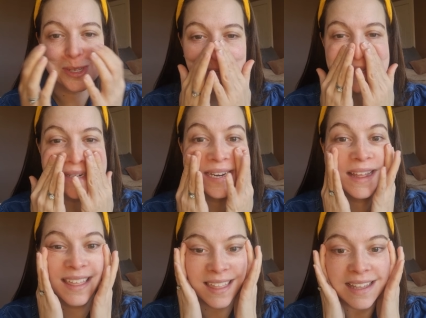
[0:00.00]
soaks in, and I
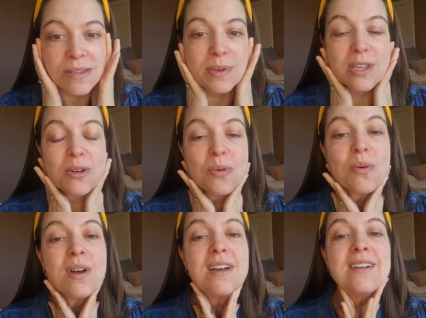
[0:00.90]
think that's when you know
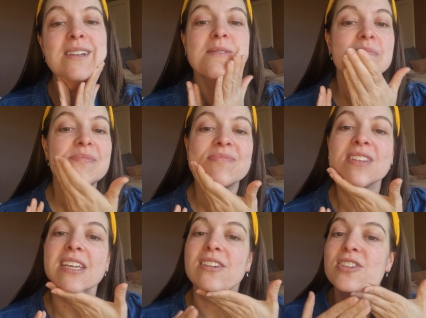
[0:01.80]

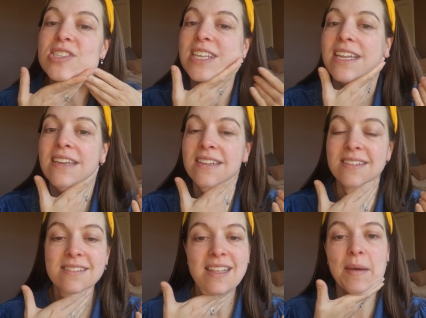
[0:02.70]
that your skin
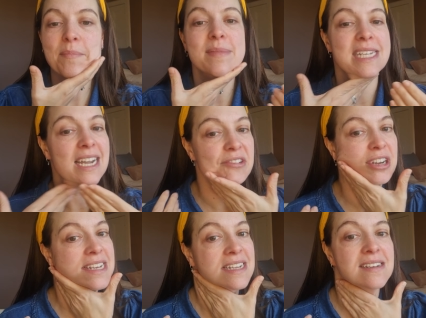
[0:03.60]
is
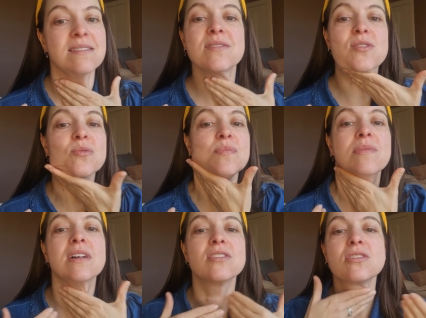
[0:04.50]
dehydrated. So
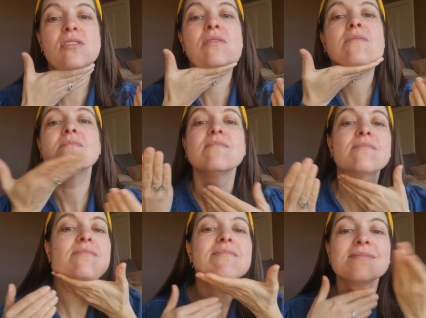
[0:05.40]
I'll just
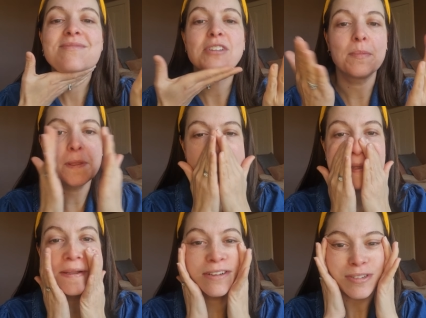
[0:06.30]
rub this
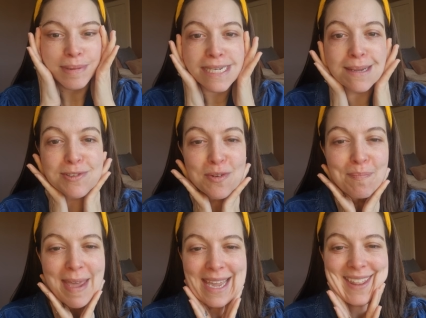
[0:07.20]
in using my tips from
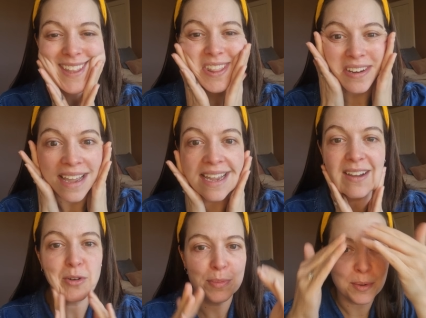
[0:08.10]
Megan the other night. I
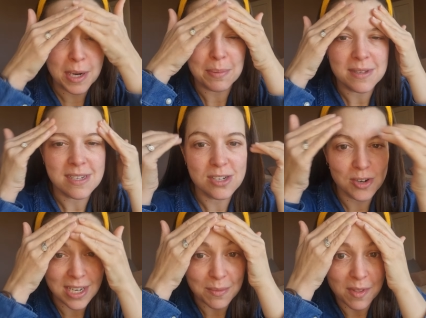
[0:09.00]
hope you were able to
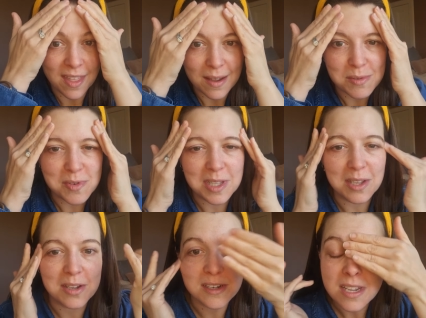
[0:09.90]
join in with that. It was really
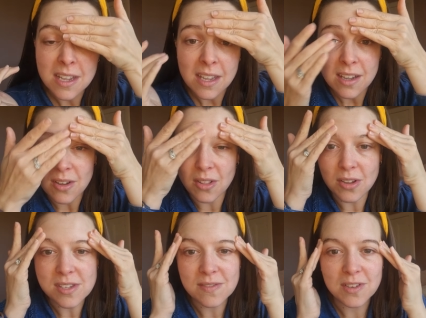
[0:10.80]
good. Got
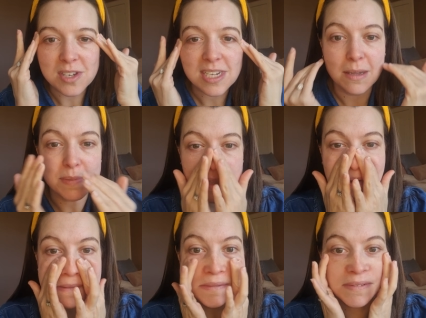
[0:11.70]
lots of good tips
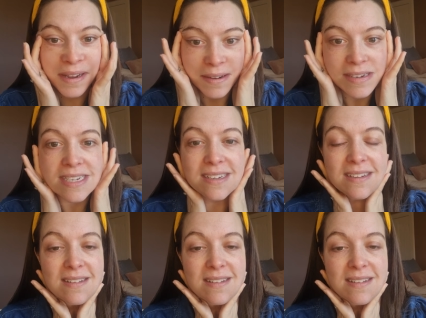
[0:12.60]
there on how to